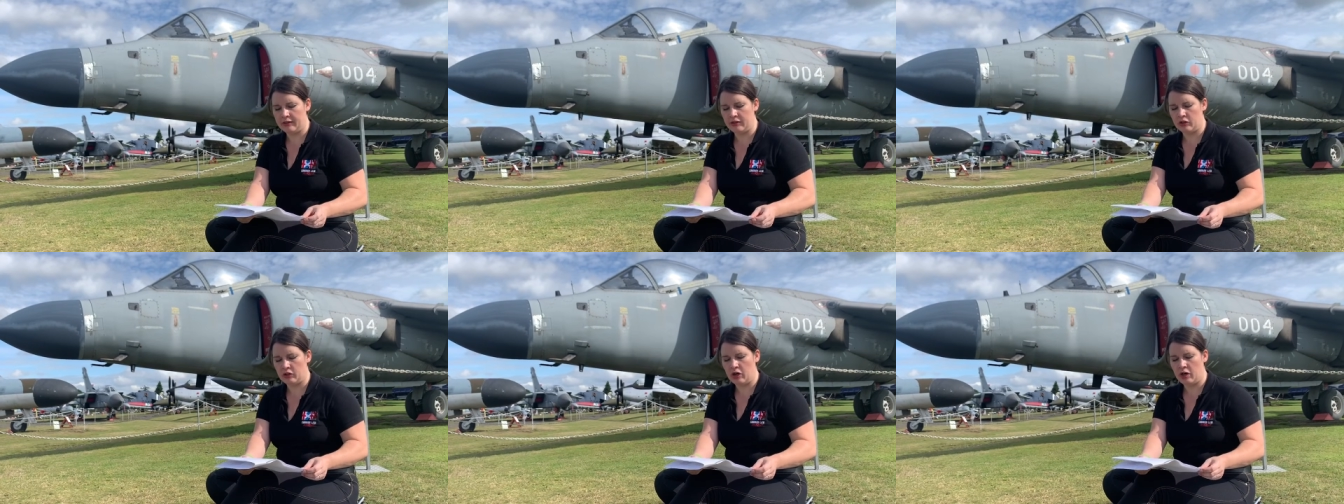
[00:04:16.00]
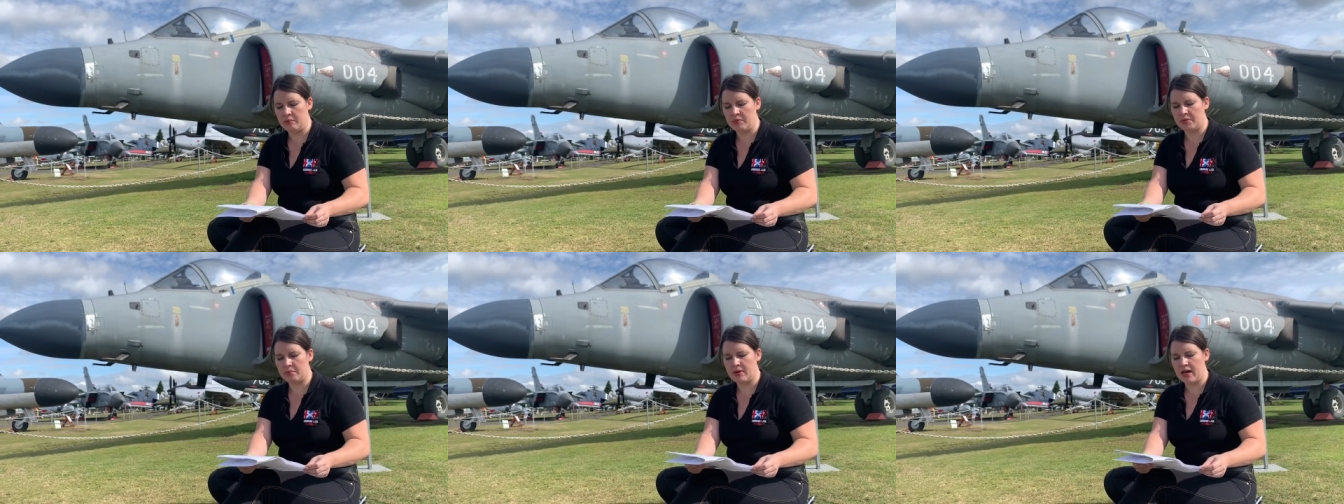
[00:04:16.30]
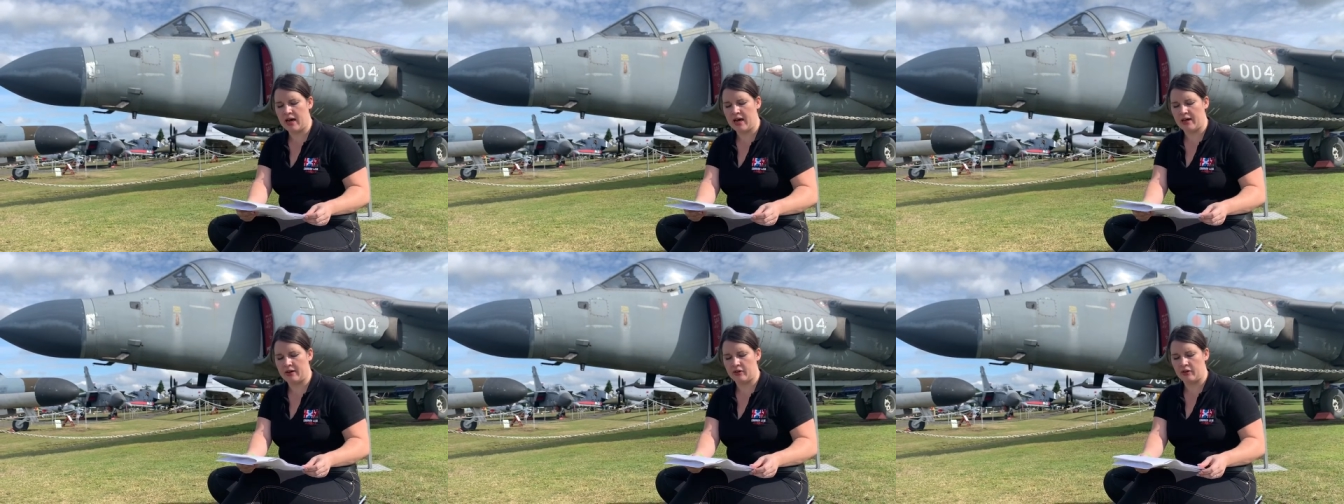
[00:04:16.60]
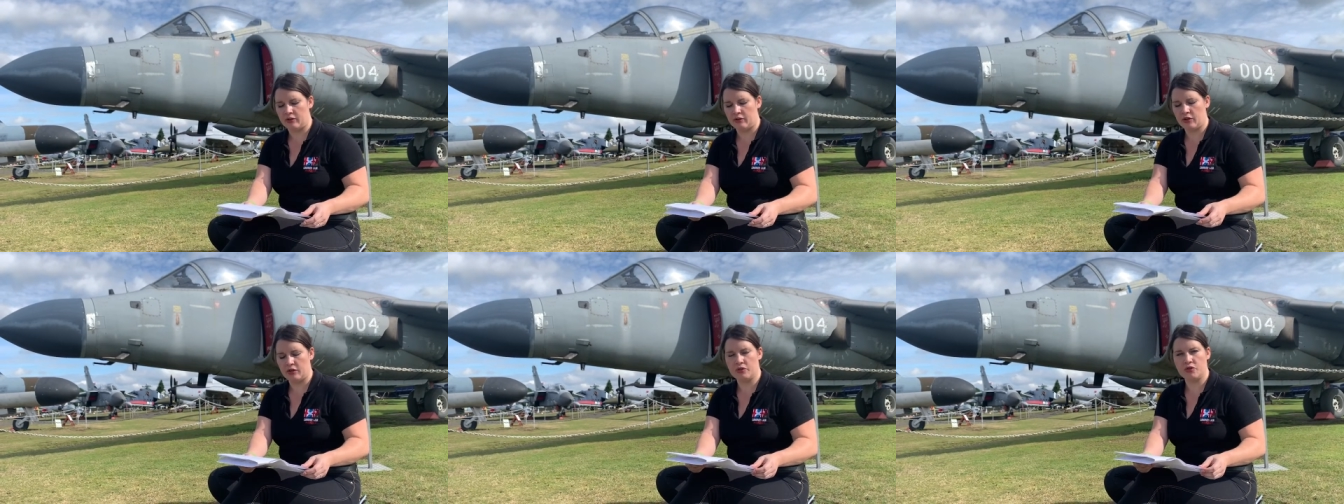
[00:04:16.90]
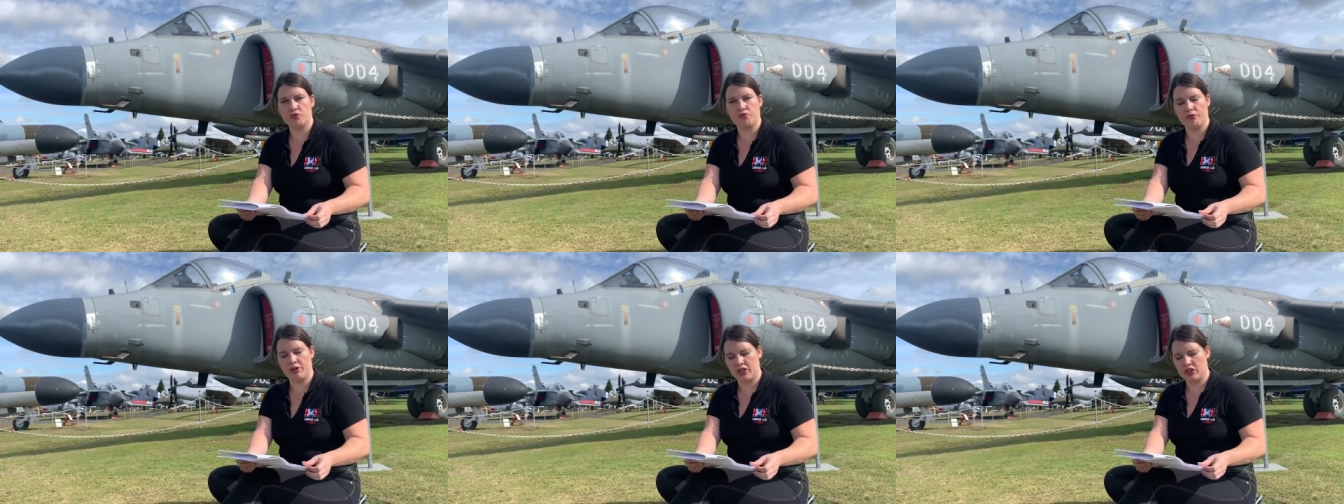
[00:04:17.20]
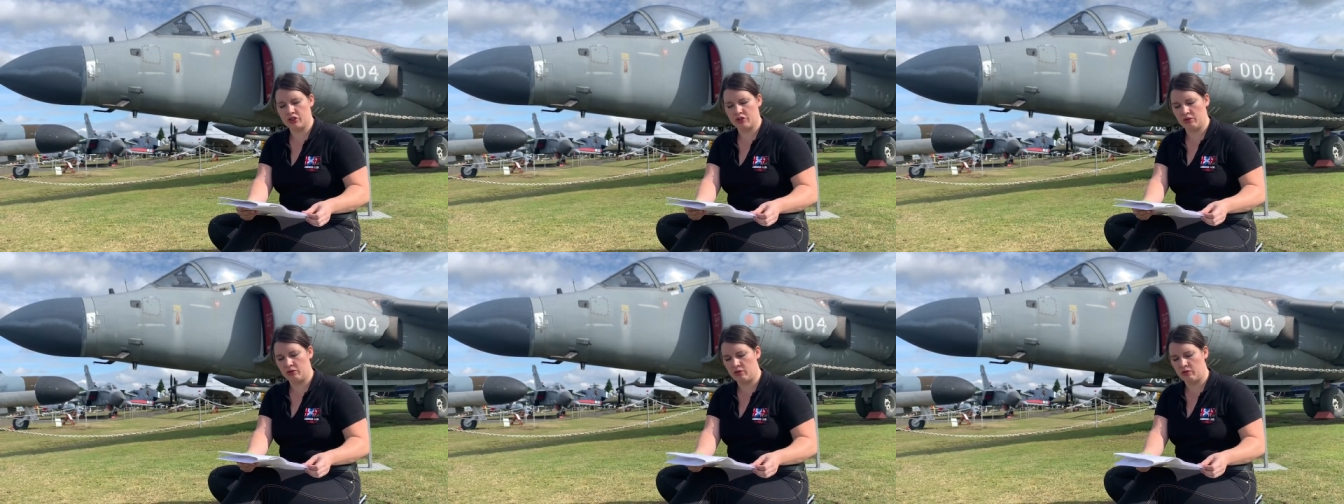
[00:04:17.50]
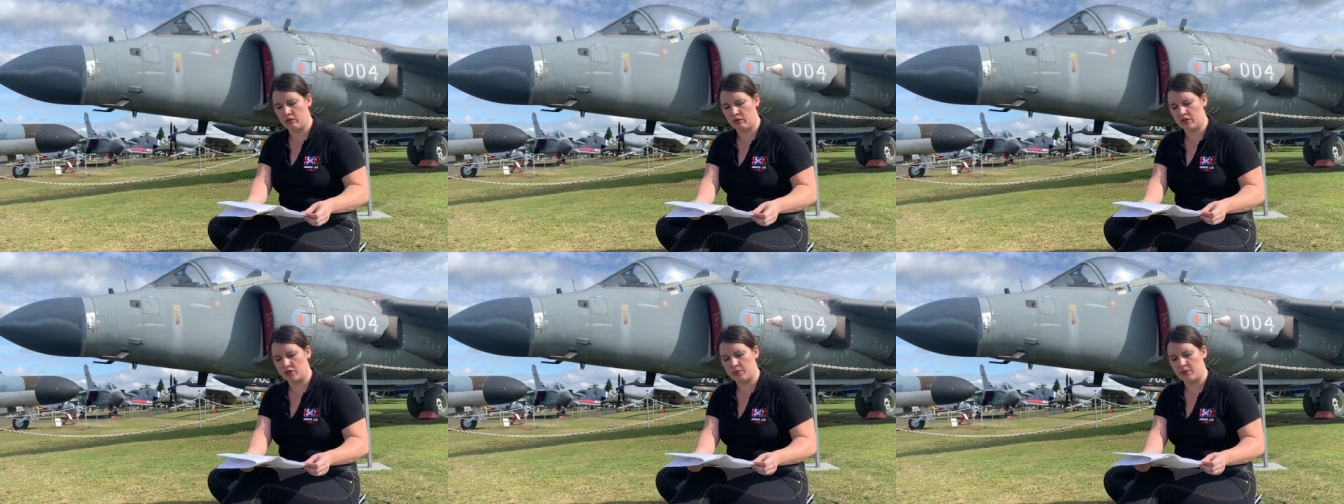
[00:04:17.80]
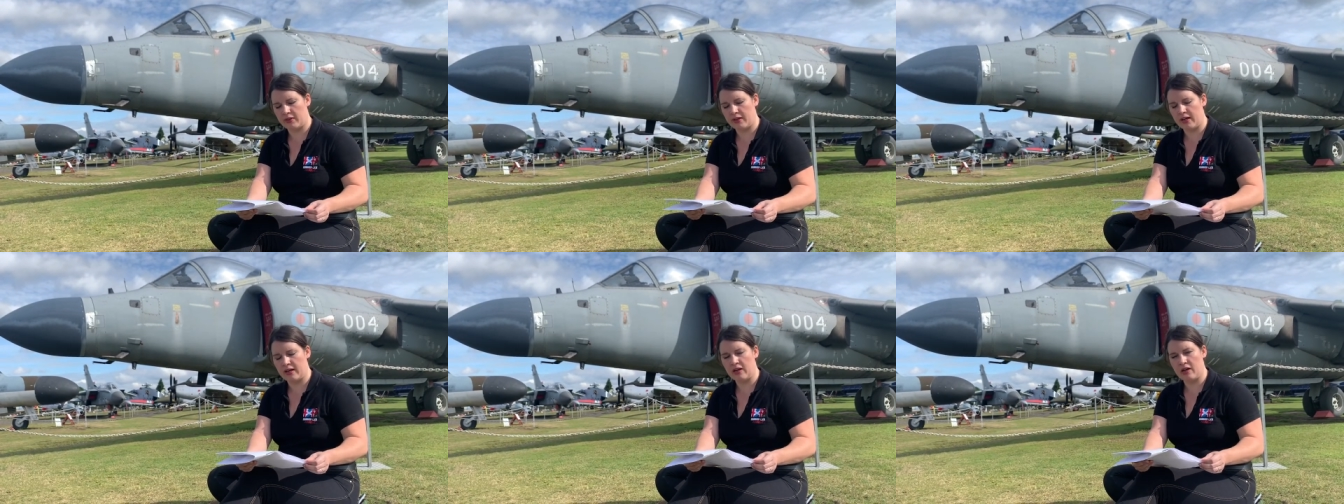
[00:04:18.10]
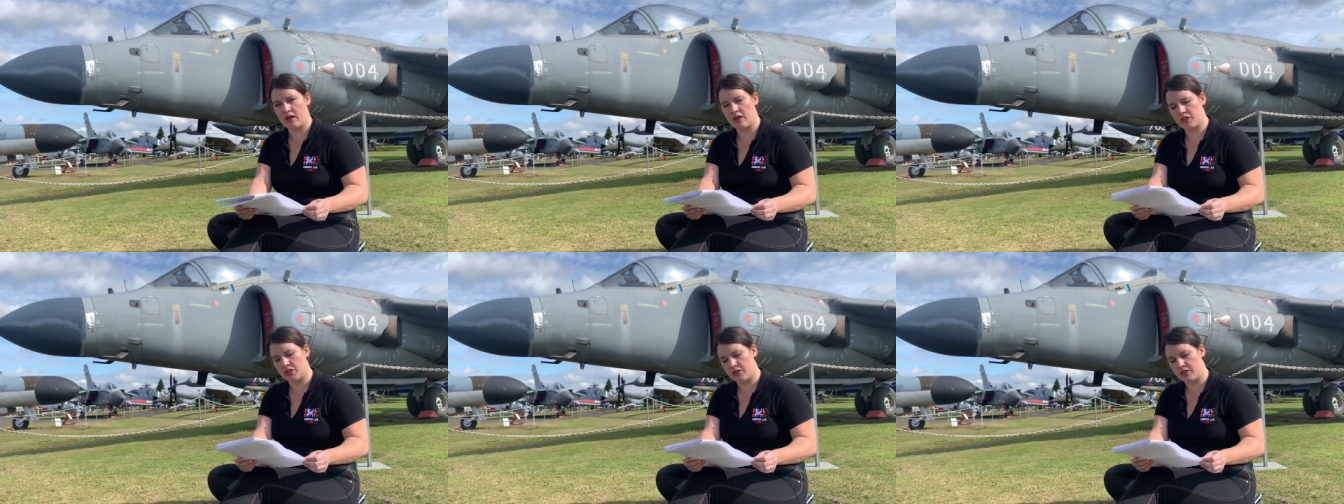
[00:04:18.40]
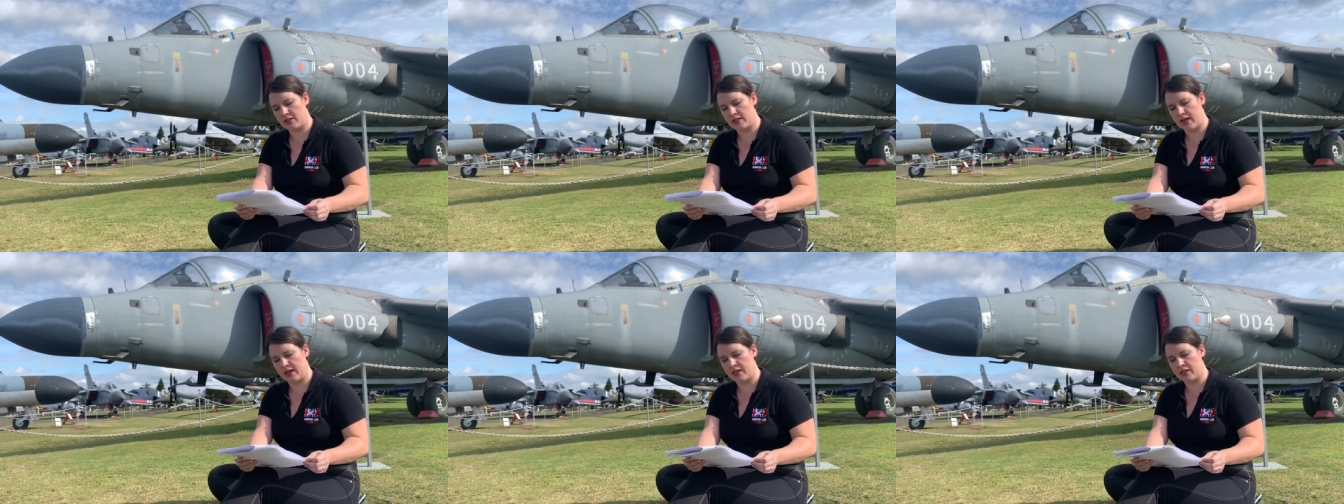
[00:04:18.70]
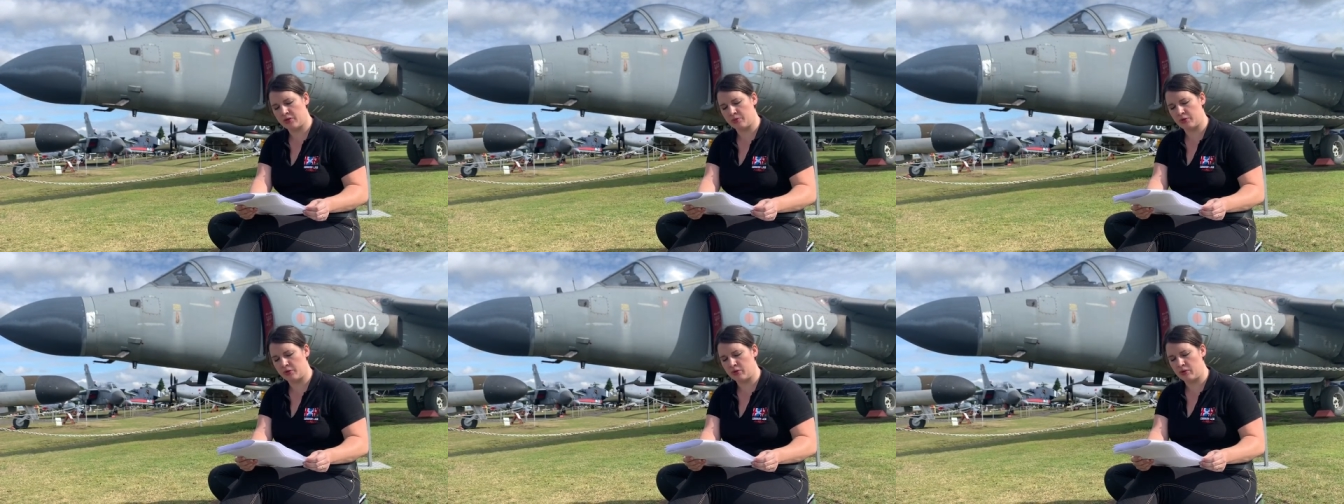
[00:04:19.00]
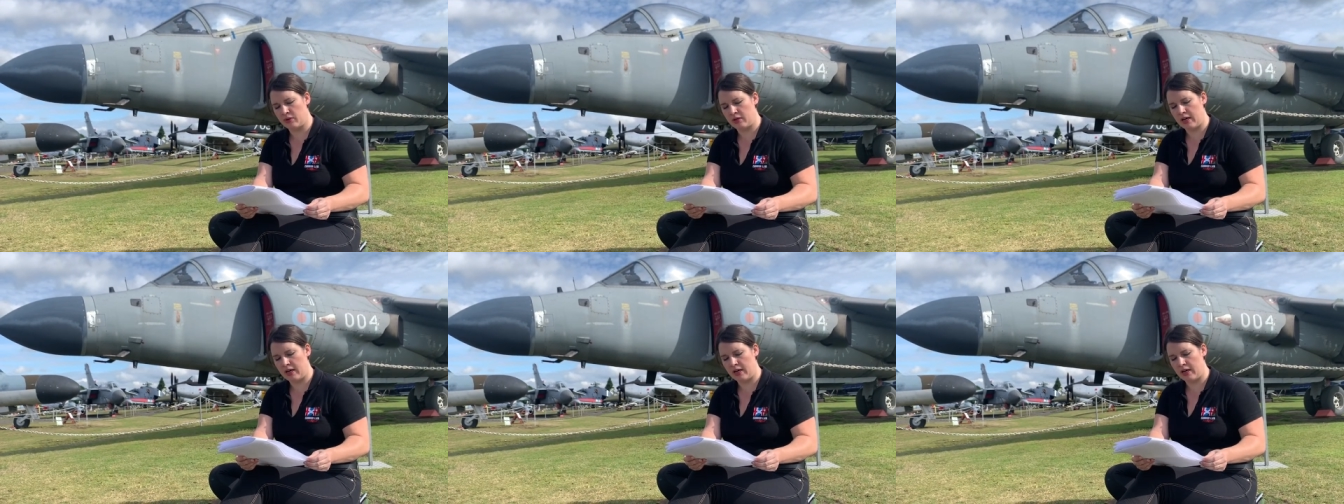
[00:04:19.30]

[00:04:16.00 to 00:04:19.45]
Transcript: the common man those rich lords with their large estates would not